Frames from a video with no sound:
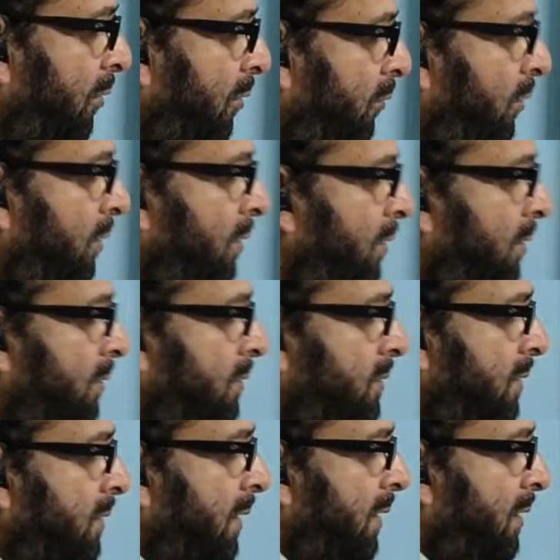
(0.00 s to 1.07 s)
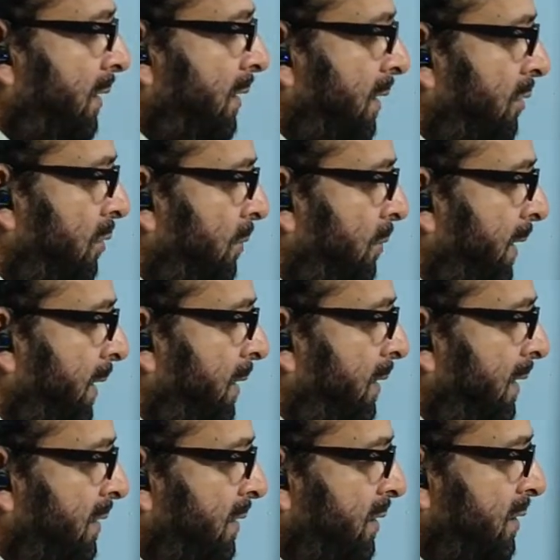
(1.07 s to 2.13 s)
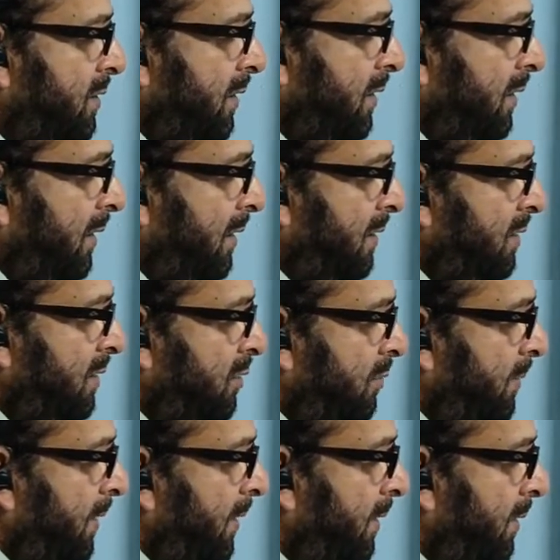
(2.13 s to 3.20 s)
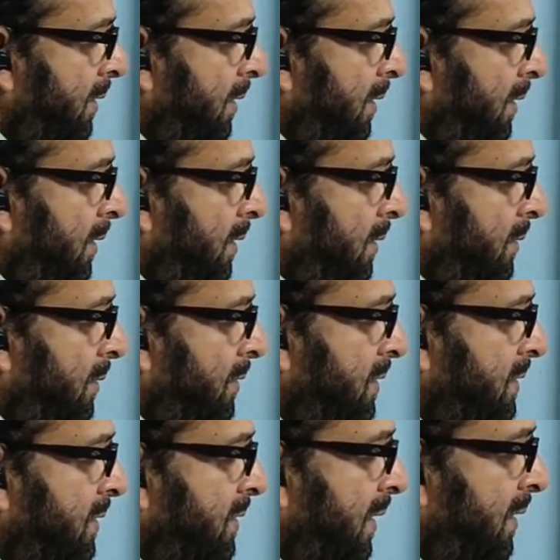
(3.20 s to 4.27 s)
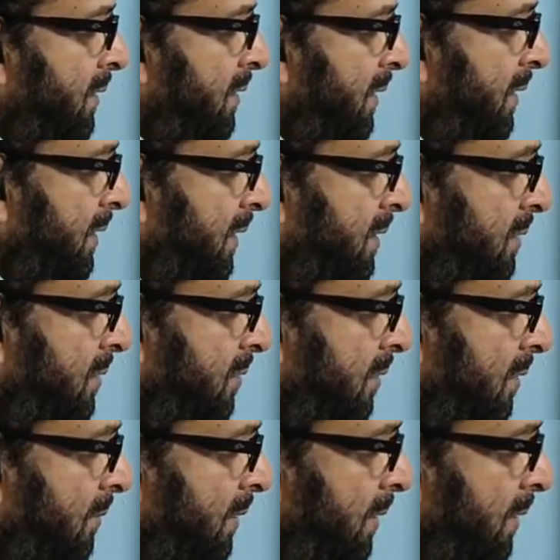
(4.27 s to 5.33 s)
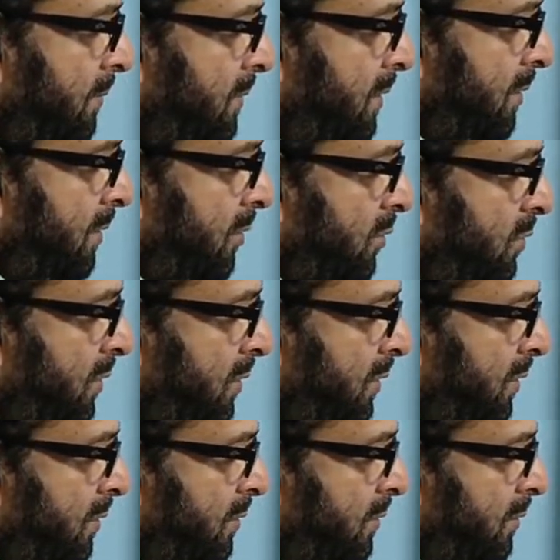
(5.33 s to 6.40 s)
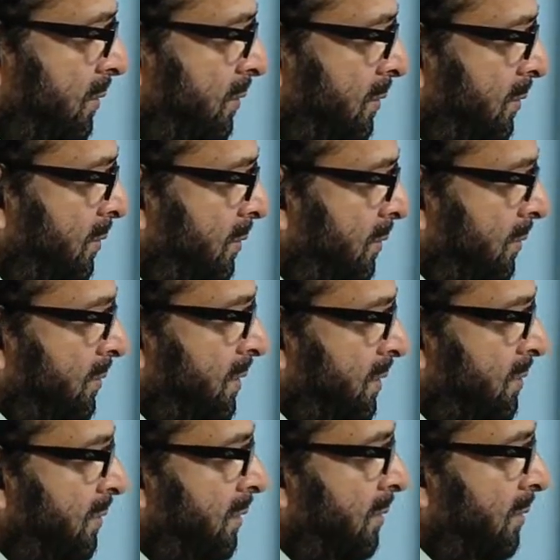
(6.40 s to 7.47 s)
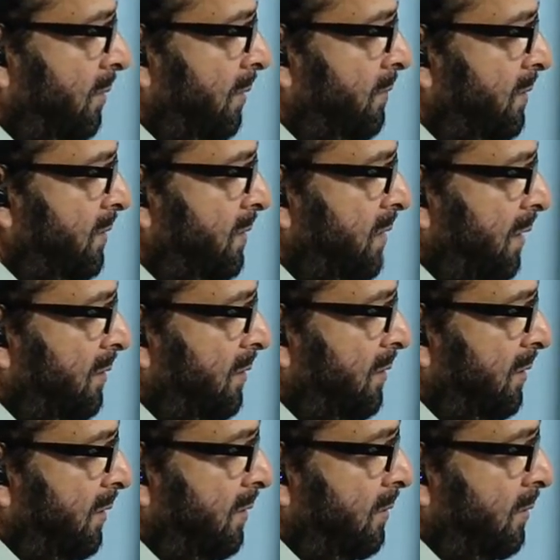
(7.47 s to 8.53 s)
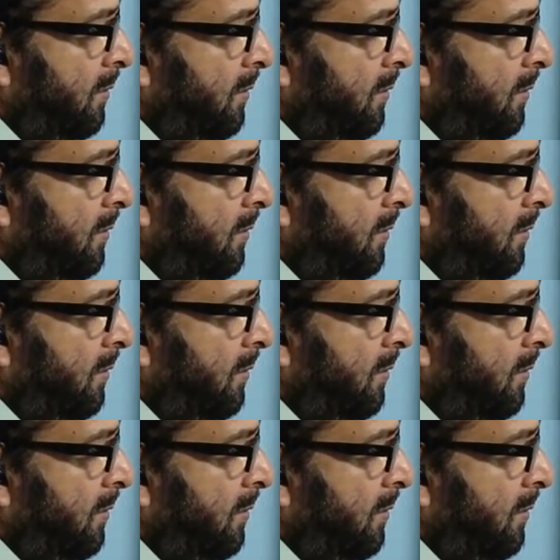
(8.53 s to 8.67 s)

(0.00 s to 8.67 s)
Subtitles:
downward. Here again will break like this and like this will break. This is the angle theta. This will become mg cos theta. This will become mg sin theta.